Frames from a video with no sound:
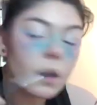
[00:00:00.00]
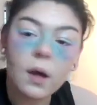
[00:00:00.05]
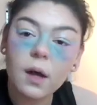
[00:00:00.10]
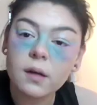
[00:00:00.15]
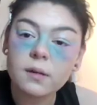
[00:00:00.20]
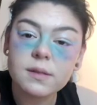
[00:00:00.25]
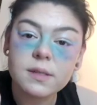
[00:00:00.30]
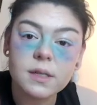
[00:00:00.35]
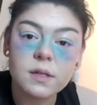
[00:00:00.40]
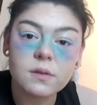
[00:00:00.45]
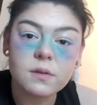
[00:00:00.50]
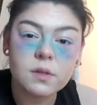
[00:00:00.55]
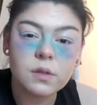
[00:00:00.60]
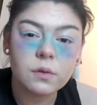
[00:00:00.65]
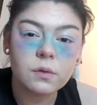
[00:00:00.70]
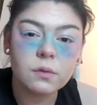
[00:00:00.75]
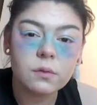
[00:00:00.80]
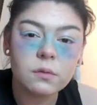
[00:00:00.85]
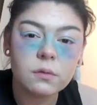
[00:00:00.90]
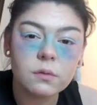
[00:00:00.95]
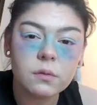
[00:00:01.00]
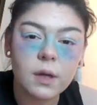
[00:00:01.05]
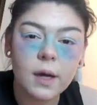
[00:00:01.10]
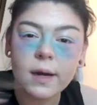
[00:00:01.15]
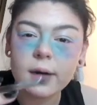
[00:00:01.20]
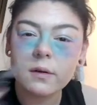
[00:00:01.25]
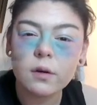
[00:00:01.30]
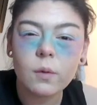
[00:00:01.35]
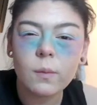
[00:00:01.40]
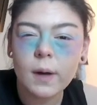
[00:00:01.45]
see you soon. I
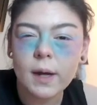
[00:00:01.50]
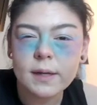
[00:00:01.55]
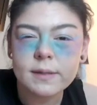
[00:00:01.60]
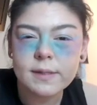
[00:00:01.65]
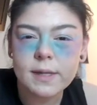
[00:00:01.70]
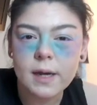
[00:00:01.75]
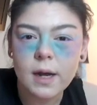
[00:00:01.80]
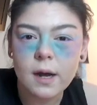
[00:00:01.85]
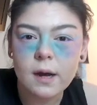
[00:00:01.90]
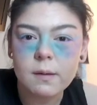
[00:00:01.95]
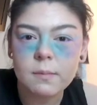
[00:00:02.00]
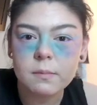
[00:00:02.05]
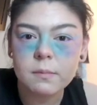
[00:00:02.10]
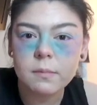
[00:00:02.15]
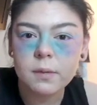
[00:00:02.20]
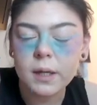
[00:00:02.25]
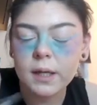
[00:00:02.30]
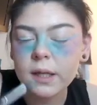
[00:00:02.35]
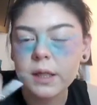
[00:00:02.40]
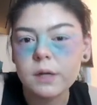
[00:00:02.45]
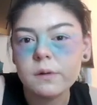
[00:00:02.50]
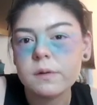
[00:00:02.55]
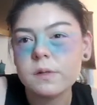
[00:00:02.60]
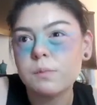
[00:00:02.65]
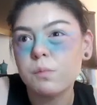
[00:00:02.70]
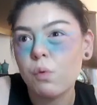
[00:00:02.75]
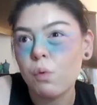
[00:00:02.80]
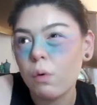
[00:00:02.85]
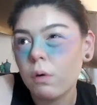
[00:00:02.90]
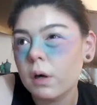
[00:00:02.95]
don't know why I said like there was
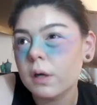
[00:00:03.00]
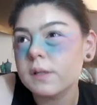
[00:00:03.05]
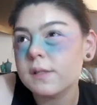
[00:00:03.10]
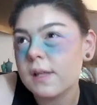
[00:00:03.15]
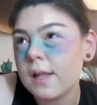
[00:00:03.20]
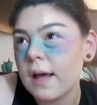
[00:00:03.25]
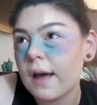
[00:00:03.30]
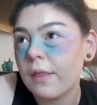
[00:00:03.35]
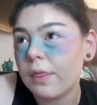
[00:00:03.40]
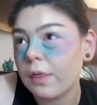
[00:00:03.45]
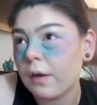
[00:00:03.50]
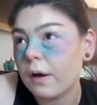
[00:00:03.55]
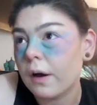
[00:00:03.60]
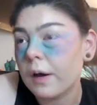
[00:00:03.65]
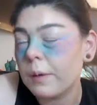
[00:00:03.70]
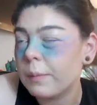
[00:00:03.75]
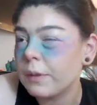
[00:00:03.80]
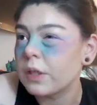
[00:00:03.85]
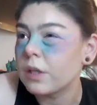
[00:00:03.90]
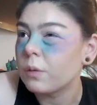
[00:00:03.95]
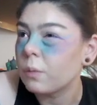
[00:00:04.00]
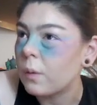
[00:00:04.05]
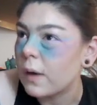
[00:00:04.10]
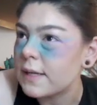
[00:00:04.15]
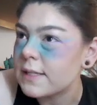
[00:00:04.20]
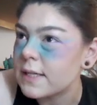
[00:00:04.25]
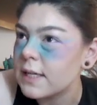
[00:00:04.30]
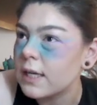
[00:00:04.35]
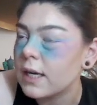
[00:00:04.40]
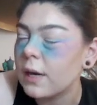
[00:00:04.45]
more to that thought, but there
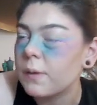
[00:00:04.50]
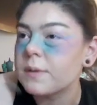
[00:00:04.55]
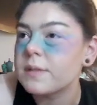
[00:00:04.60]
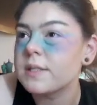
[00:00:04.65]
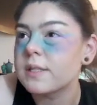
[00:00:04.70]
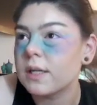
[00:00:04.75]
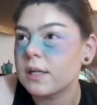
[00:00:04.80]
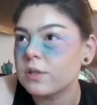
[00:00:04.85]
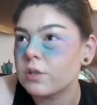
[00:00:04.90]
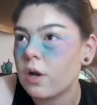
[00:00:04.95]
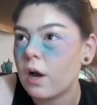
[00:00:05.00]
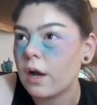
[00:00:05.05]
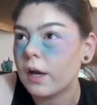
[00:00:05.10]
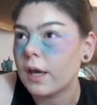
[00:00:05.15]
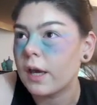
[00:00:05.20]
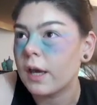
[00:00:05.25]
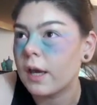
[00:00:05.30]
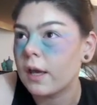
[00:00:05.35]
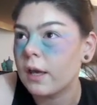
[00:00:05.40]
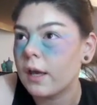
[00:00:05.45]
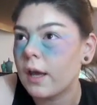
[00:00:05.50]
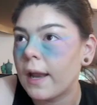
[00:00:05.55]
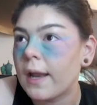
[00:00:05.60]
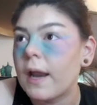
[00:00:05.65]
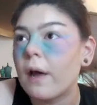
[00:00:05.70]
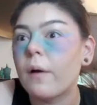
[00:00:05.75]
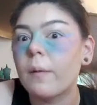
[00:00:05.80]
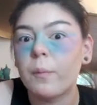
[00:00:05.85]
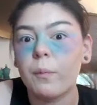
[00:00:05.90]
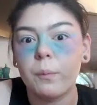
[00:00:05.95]
wasn't. I was done talking and
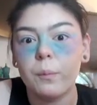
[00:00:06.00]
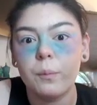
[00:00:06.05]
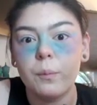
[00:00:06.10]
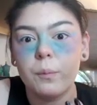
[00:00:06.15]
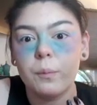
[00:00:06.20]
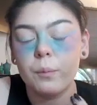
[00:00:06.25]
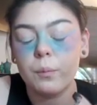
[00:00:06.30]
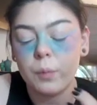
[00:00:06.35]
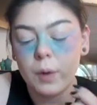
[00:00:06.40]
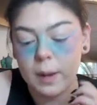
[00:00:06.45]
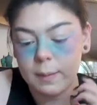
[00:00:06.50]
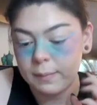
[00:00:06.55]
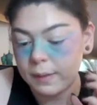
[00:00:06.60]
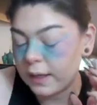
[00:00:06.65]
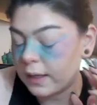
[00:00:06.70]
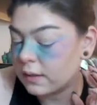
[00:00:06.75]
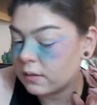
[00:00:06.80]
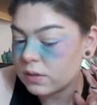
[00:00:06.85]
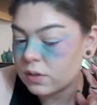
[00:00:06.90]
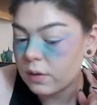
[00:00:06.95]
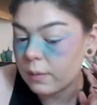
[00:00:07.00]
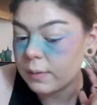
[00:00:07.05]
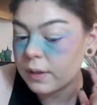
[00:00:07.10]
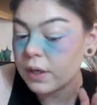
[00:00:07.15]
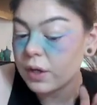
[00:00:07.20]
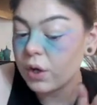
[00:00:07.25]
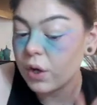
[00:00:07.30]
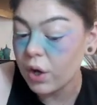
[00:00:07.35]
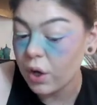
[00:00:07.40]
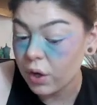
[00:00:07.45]
now I'm rambling. So I'm
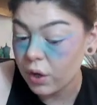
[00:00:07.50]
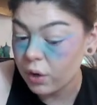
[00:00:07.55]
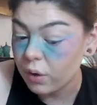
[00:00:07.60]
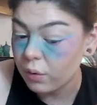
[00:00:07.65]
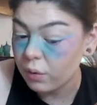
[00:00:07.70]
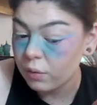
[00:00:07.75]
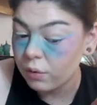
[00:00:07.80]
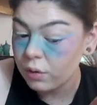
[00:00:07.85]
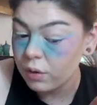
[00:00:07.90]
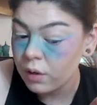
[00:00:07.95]
gonna go